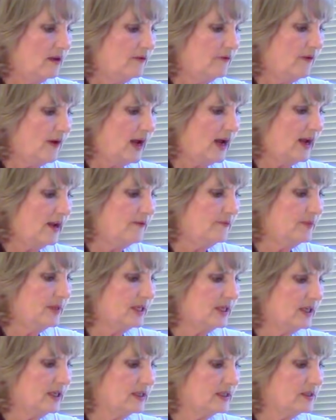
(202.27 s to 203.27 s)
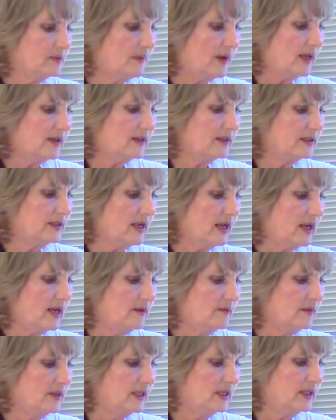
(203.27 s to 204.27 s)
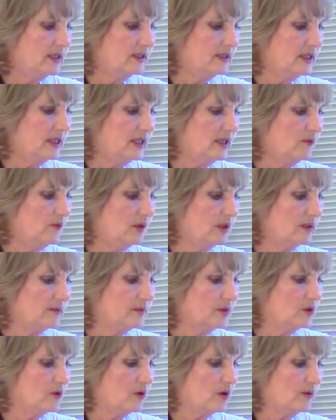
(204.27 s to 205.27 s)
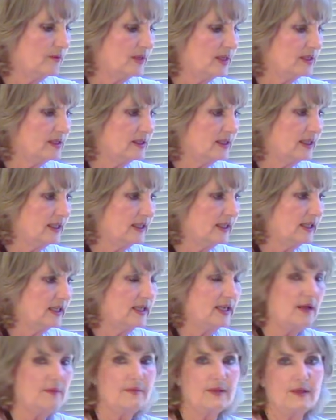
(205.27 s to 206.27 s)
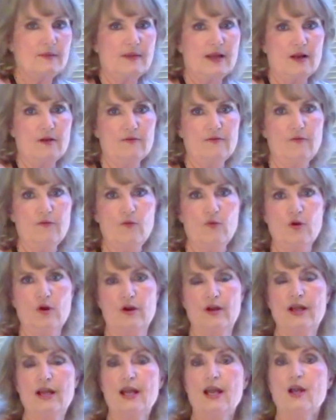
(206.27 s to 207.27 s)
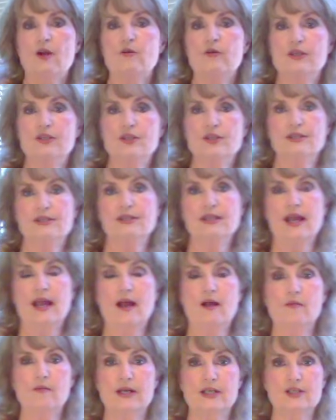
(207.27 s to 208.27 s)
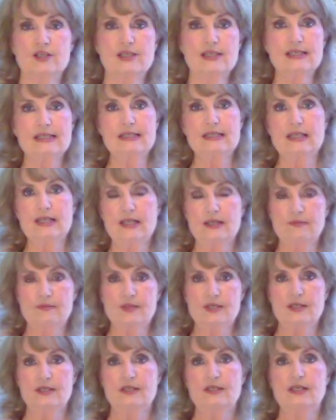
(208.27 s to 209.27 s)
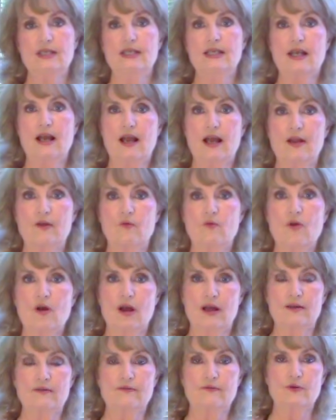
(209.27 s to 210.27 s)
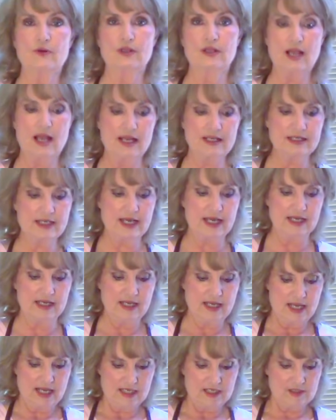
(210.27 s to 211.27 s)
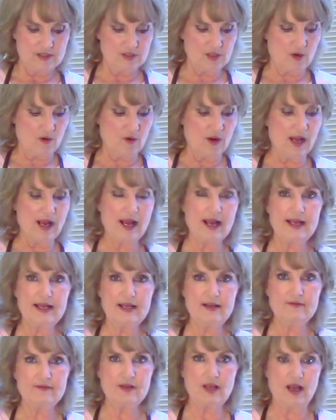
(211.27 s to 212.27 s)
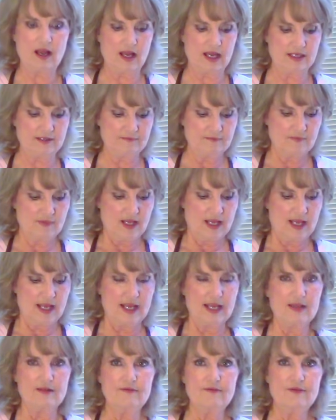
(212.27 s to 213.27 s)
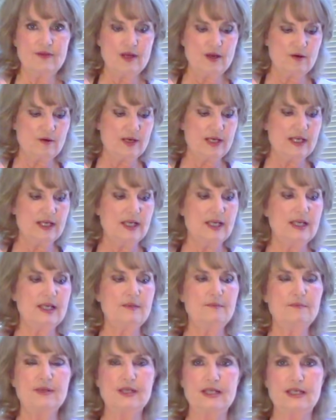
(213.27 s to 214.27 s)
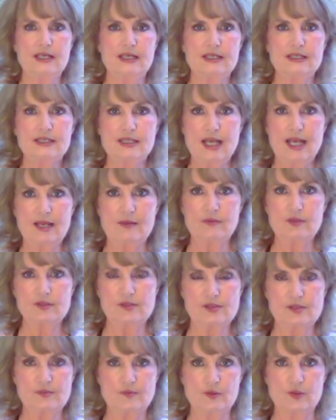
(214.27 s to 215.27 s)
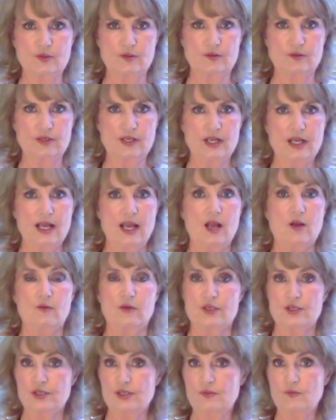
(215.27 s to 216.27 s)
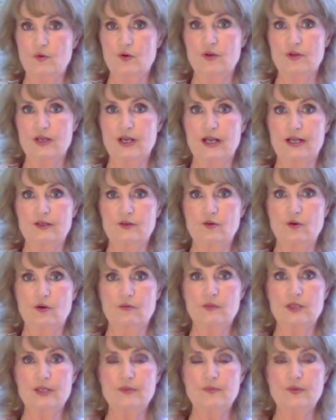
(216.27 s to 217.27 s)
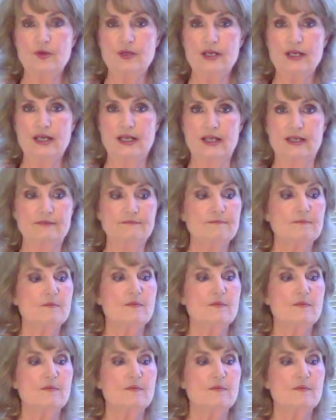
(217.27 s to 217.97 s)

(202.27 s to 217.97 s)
5 because by the time the tea will absorb this, it'll end up at about 4, which is how much steeped tea I want for a latte. So I have got a very heaping tablespoon, which is more than I normally put in,